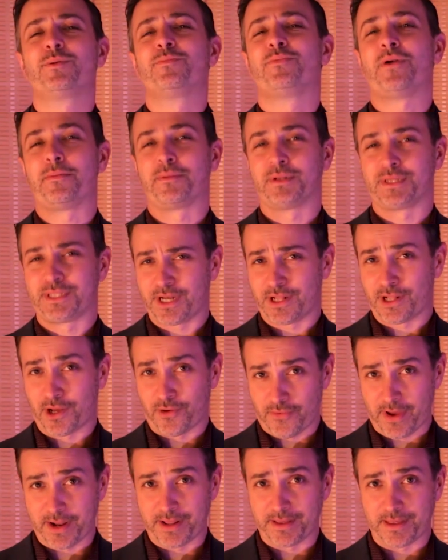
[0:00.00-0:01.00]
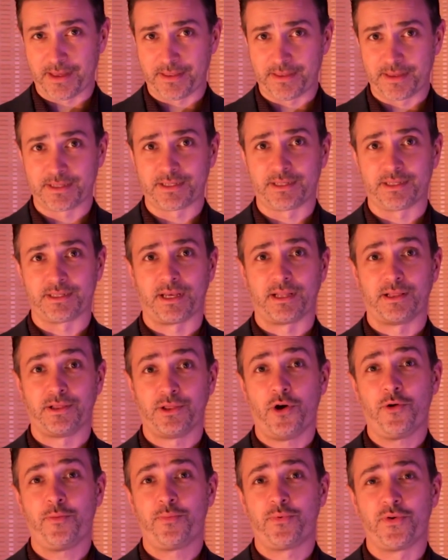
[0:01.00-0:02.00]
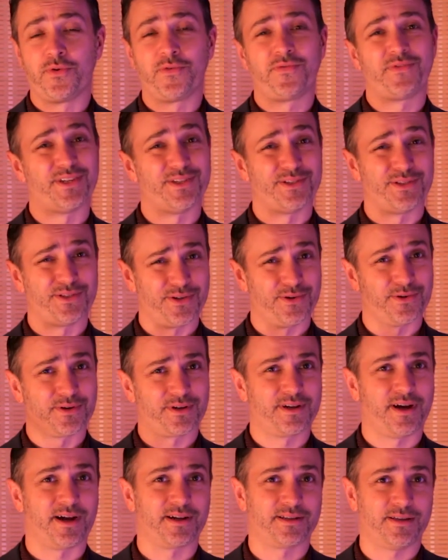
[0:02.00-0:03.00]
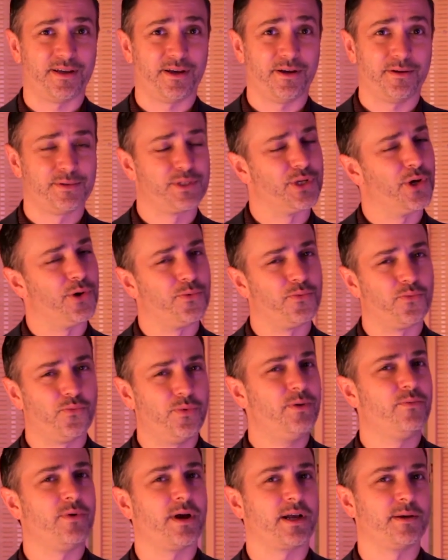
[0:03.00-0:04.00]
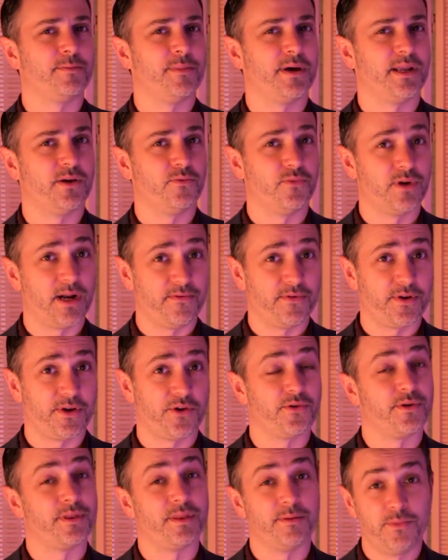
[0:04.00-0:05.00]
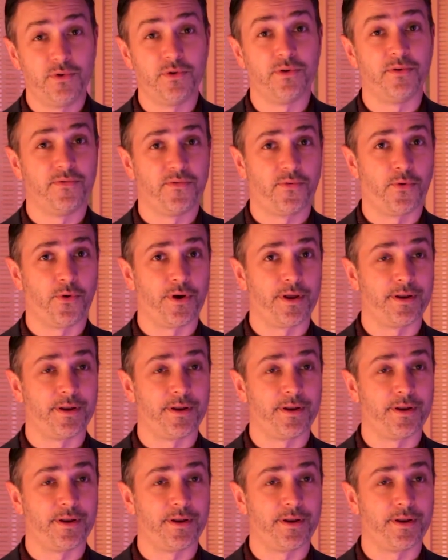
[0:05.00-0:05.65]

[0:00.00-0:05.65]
can probably tell already that this is a low-proof dessert cocktail, so we recommend it whenever you're in the mood for